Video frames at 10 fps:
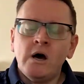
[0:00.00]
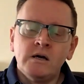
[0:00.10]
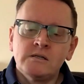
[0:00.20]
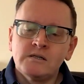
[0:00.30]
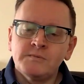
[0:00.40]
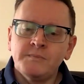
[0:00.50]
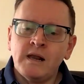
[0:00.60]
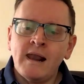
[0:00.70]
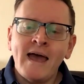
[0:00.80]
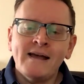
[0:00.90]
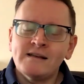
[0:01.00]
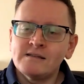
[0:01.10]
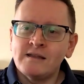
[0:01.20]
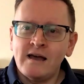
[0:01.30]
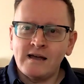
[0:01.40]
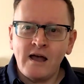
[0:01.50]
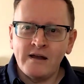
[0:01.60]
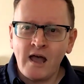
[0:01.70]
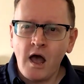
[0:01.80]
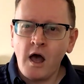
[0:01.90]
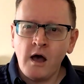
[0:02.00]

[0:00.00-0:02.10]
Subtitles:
but lacks that kind of